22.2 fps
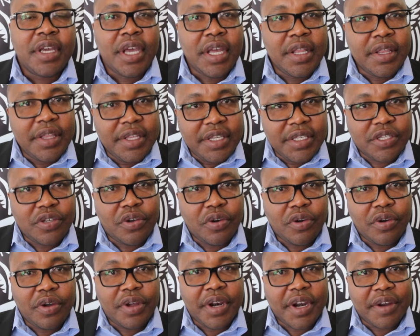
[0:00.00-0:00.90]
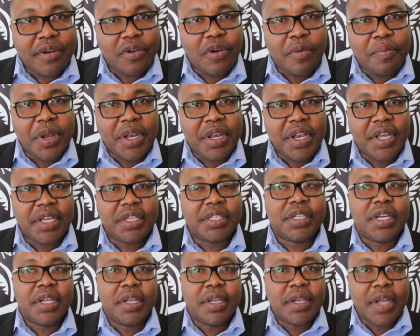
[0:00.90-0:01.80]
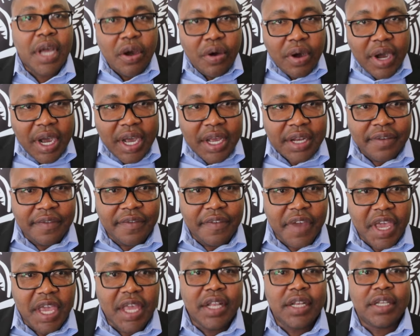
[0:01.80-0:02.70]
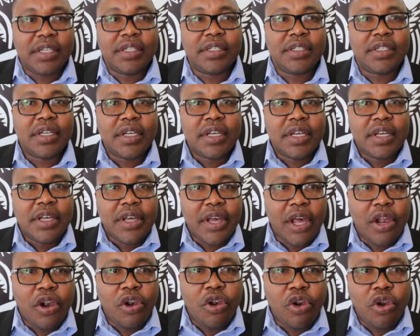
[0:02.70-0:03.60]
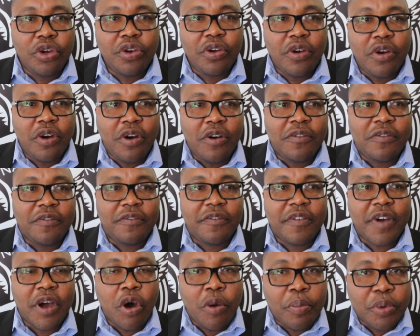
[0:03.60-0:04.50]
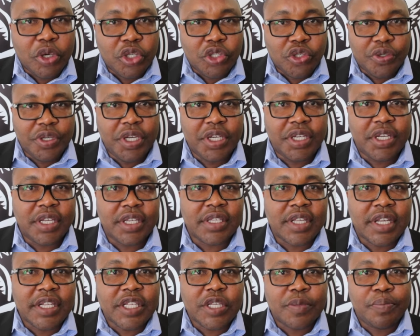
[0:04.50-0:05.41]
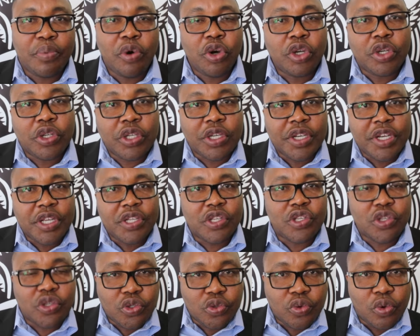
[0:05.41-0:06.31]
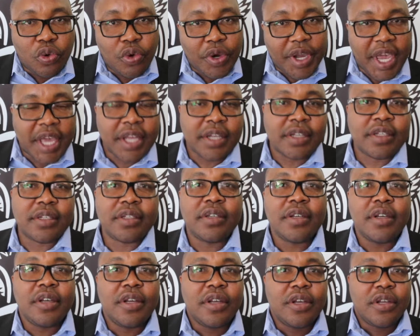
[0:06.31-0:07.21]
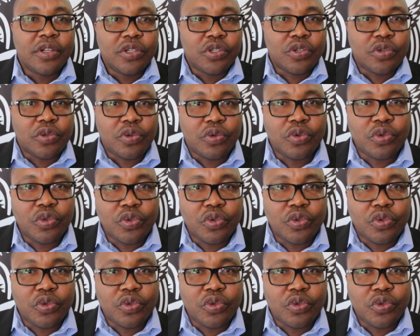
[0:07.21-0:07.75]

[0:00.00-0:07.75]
And this recommendation now unveiled a lot of opportunities that sport needs to look at to